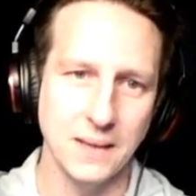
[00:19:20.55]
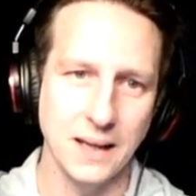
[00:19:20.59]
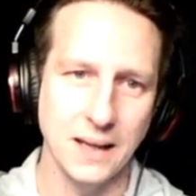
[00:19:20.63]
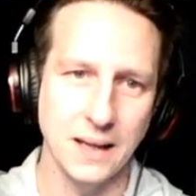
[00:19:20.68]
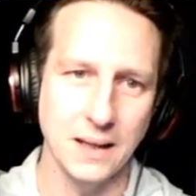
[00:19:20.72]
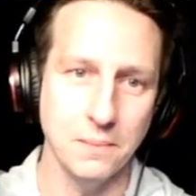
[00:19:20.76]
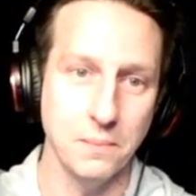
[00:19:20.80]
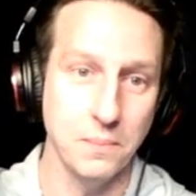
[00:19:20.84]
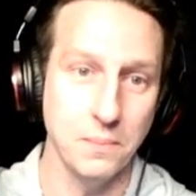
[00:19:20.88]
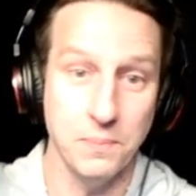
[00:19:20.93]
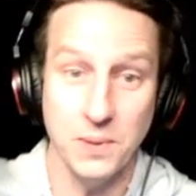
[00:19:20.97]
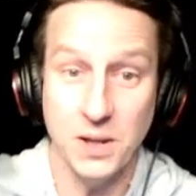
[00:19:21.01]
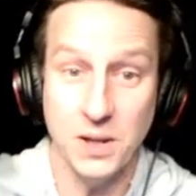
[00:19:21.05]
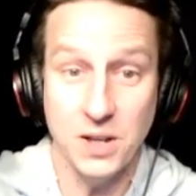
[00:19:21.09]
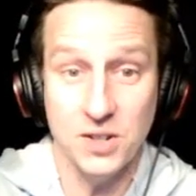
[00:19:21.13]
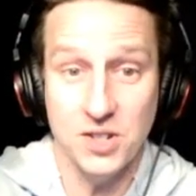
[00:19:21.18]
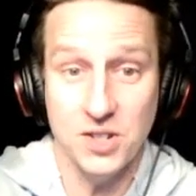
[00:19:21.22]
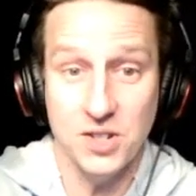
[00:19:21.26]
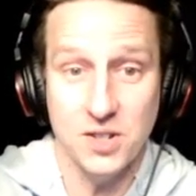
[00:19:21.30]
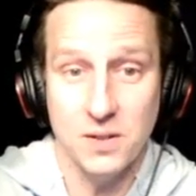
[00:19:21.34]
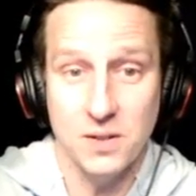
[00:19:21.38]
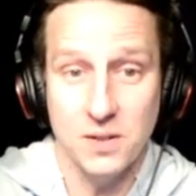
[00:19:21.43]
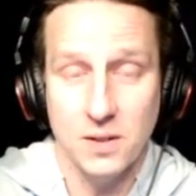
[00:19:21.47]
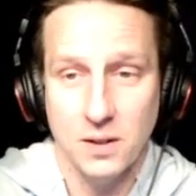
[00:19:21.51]
And
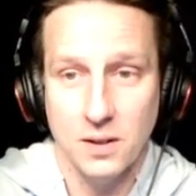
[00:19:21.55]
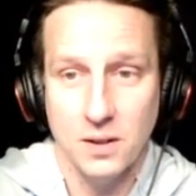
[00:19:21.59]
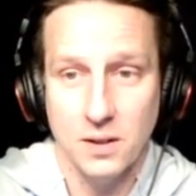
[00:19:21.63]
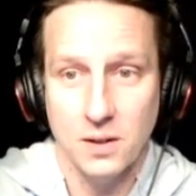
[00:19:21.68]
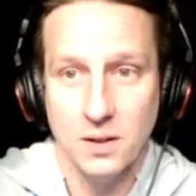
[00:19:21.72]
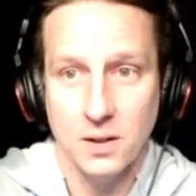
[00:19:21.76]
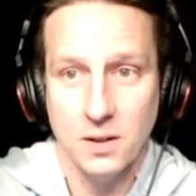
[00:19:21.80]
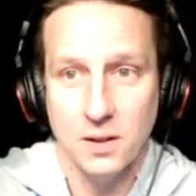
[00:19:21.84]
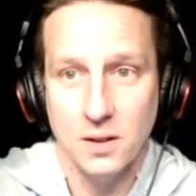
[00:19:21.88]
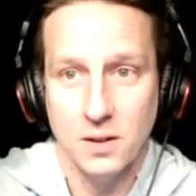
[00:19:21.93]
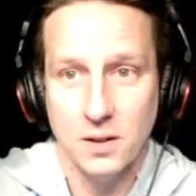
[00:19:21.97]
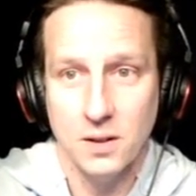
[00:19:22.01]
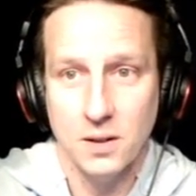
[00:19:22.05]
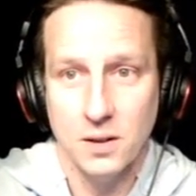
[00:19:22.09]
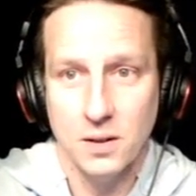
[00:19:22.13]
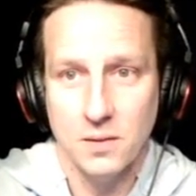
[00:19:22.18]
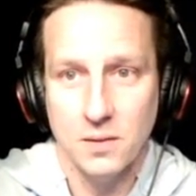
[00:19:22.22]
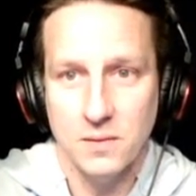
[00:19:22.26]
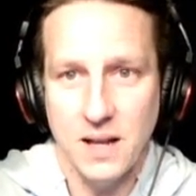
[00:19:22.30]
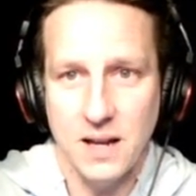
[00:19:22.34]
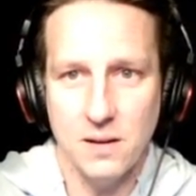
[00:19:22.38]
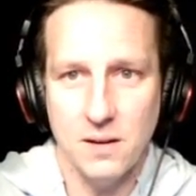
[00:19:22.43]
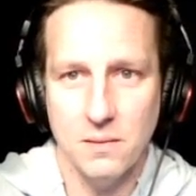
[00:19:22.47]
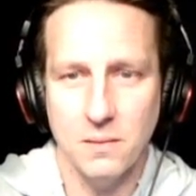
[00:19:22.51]
because
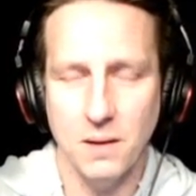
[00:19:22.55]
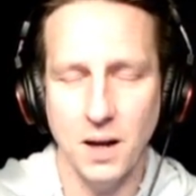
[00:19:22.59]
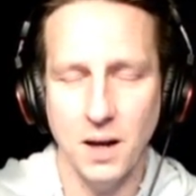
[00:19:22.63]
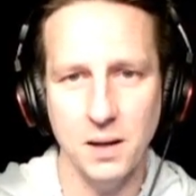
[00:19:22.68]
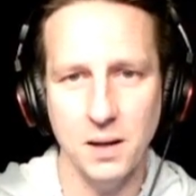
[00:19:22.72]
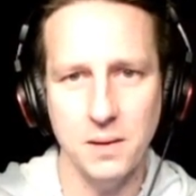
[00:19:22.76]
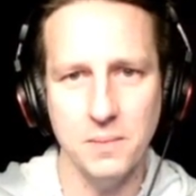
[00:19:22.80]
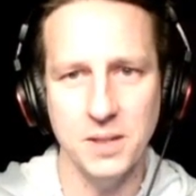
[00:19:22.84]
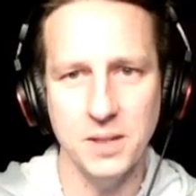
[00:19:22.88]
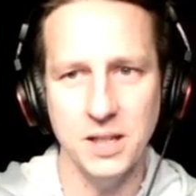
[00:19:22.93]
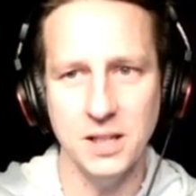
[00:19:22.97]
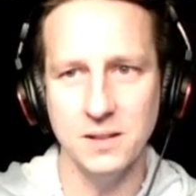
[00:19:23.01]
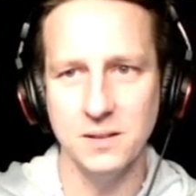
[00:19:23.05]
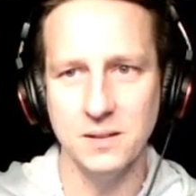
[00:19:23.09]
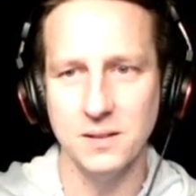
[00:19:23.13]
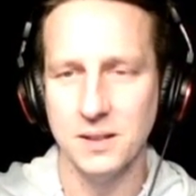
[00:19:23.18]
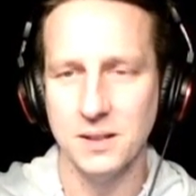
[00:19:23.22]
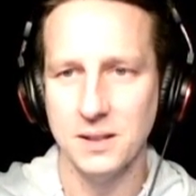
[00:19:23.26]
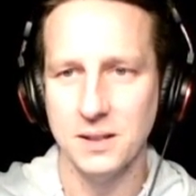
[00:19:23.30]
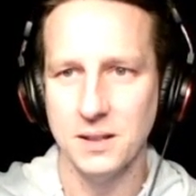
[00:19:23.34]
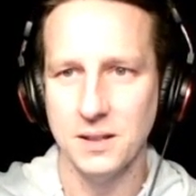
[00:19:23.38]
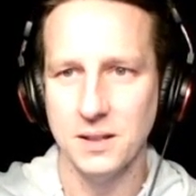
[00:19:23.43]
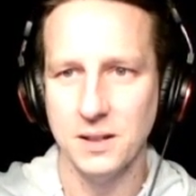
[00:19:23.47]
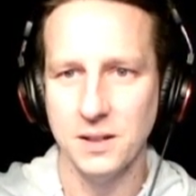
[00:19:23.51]
then,
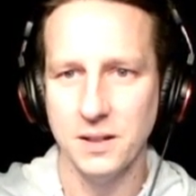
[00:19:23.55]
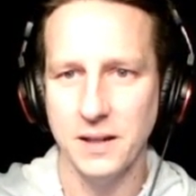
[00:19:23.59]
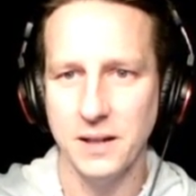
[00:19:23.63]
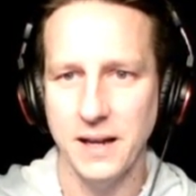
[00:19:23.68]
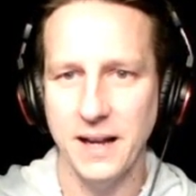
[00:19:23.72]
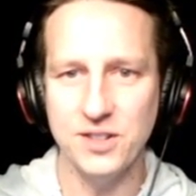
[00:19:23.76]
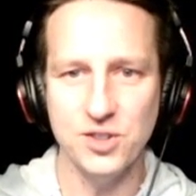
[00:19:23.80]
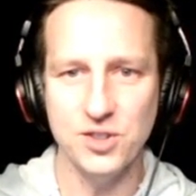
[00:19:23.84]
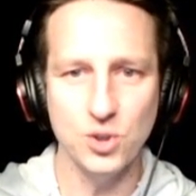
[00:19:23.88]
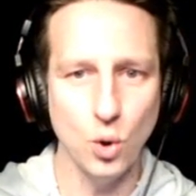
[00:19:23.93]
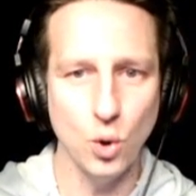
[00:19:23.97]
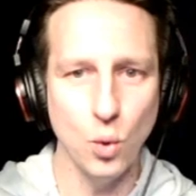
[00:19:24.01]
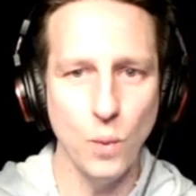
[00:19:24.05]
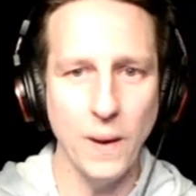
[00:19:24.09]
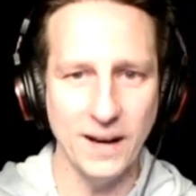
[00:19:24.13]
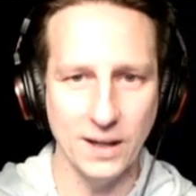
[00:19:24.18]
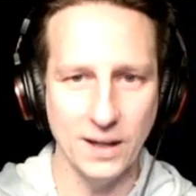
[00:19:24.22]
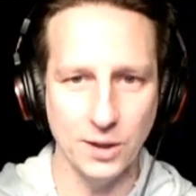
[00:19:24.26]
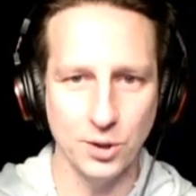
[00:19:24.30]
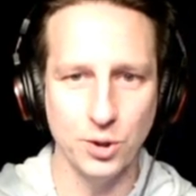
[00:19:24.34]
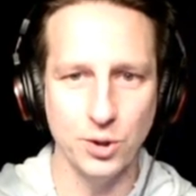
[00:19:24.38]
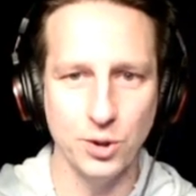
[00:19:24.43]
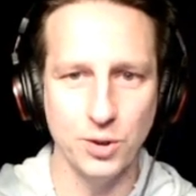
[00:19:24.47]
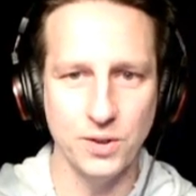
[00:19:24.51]
it's all well
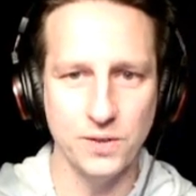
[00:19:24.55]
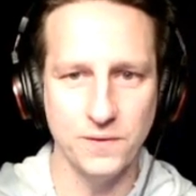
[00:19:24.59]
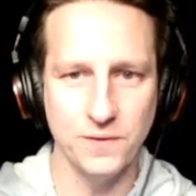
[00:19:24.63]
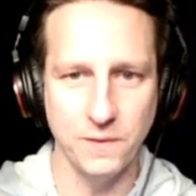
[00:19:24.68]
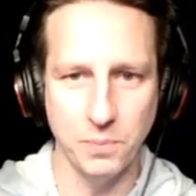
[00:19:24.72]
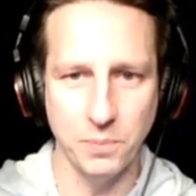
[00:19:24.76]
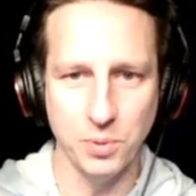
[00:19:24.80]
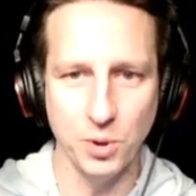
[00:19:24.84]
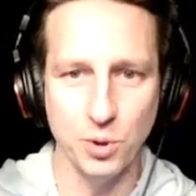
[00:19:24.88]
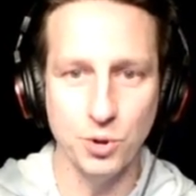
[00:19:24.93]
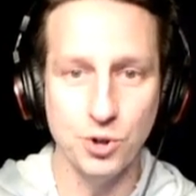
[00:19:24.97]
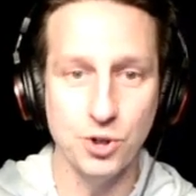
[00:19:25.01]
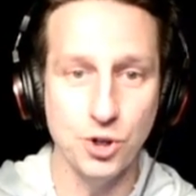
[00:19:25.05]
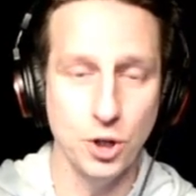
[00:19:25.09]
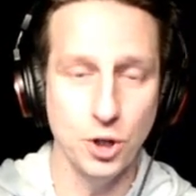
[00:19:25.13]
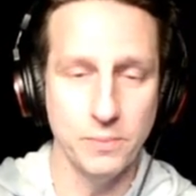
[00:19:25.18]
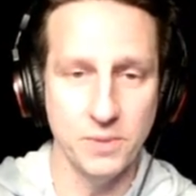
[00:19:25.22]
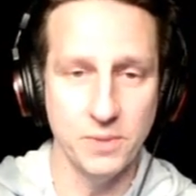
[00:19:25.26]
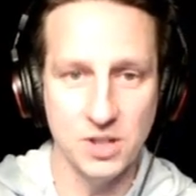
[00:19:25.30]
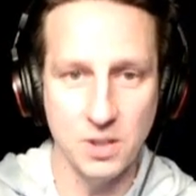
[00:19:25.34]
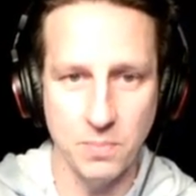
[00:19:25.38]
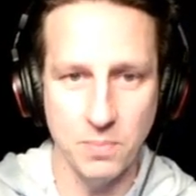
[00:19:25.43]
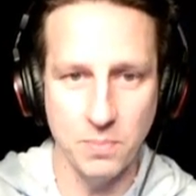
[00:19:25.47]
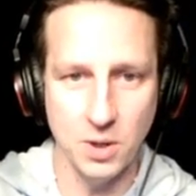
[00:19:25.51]
and good for Bruce
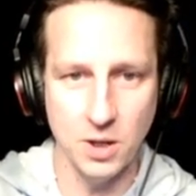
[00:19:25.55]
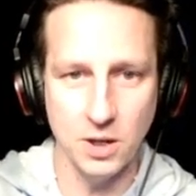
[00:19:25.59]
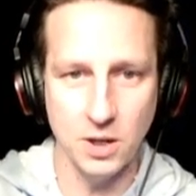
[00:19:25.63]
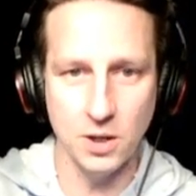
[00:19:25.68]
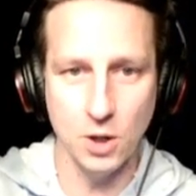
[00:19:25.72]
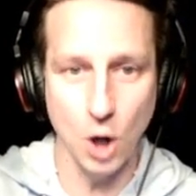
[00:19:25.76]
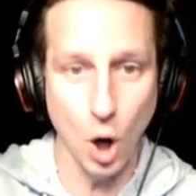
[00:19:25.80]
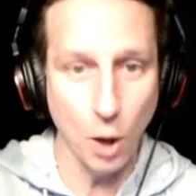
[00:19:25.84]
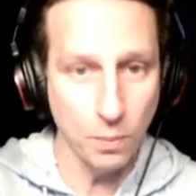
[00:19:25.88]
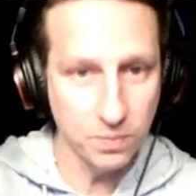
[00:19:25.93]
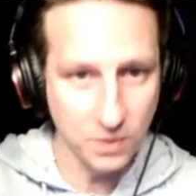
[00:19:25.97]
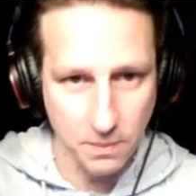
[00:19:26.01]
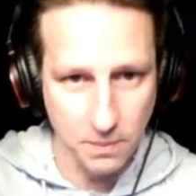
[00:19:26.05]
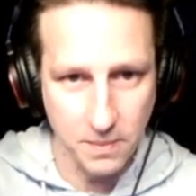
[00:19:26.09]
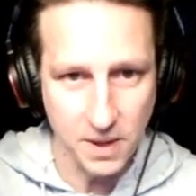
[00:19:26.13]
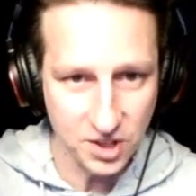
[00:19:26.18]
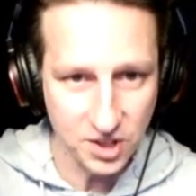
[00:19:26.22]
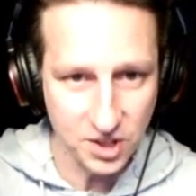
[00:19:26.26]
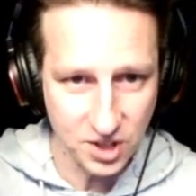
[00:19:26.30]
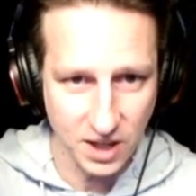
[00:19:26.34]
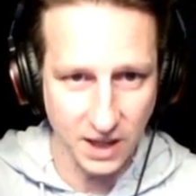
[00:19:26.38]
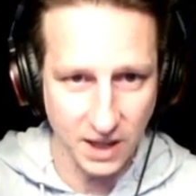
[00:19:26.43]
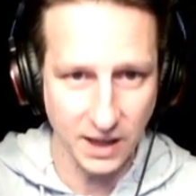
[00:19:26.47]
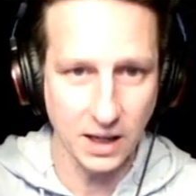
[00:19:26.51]
Sherman to be
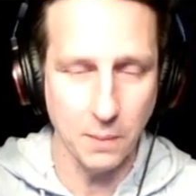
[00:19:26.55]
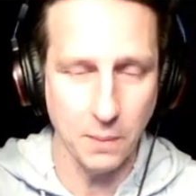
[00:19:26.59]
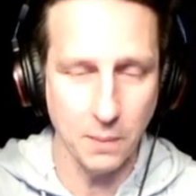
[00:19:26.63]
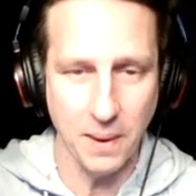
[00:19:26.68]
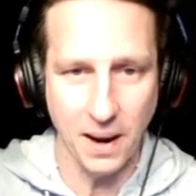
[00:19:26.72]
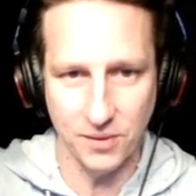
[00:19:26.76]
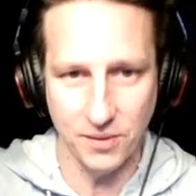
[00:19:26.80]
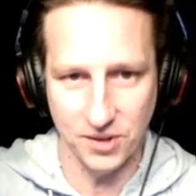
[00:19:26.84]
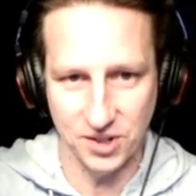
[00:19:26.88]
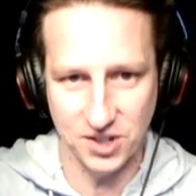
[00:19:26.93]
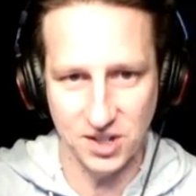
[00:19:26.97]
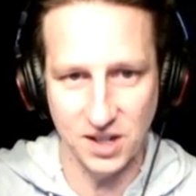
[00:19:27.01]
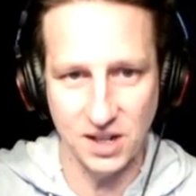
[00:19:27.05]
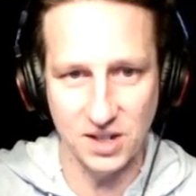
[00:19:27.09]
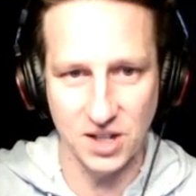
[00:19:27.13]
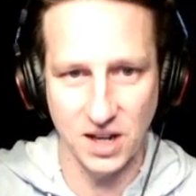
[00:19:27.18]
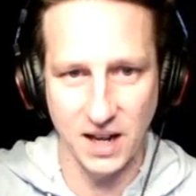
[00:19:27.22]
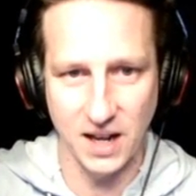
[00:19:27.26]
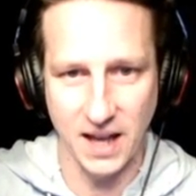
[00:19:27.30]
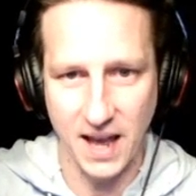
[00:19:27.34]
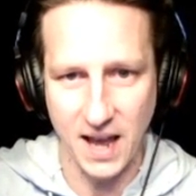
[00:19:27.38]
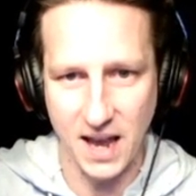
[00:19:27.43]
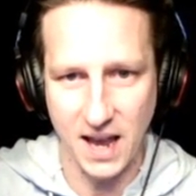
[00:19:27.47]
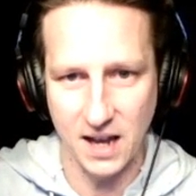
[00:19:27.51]
optimistic about the season
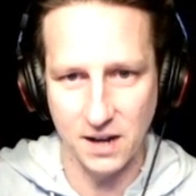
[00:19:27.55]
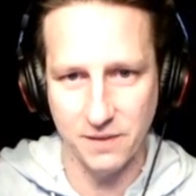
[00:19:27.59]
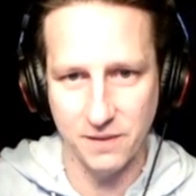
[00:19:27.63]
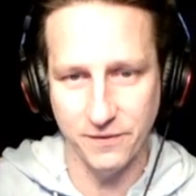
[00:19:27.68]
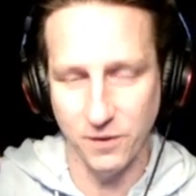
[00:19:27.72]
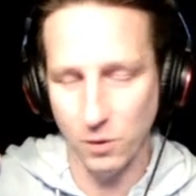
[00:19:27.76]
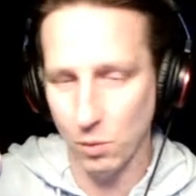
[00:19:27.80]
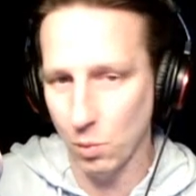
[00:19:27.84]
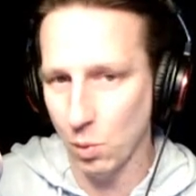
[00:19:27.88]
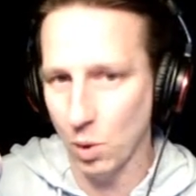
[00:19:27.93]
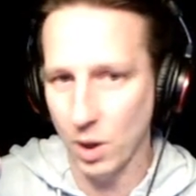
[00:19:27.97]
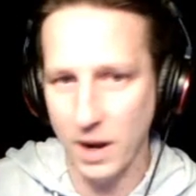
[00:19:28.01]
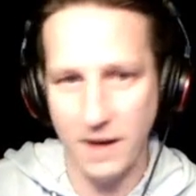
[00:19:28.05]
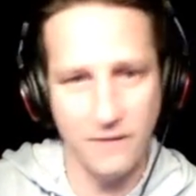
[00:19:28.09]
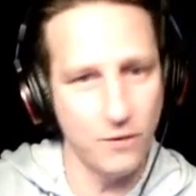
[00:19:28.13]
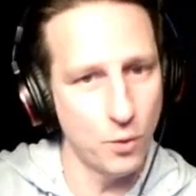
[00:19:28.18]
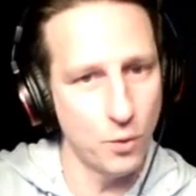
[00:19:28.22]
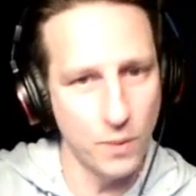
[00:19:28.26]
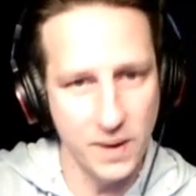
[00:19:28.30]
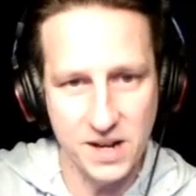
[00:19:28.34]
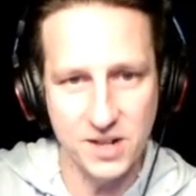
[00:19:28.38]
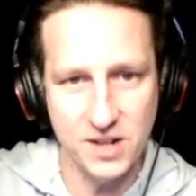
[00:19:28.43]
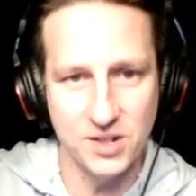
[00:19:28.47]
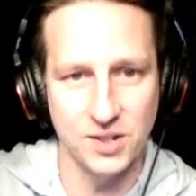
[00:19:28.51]
ahead for whatever
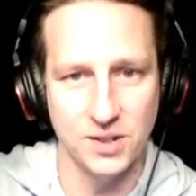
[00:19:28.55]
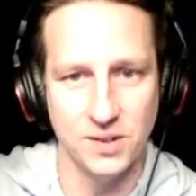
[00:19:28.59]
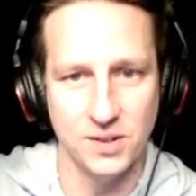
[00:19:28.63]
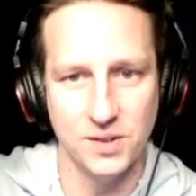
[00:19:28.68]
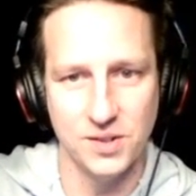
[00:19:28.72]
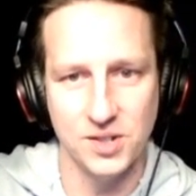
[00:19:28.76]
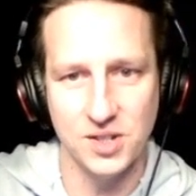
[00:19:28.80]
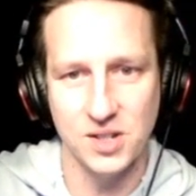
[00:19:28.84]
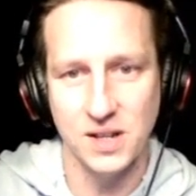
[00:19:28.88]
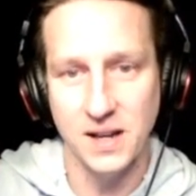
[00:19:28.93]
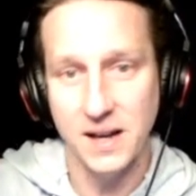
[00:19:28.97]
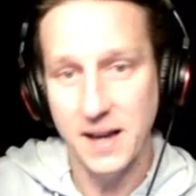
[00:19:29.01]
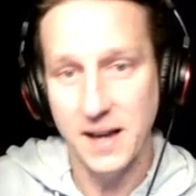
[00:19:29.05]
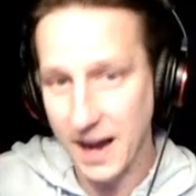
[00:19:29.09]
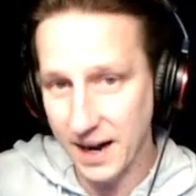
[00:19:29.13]
reasons.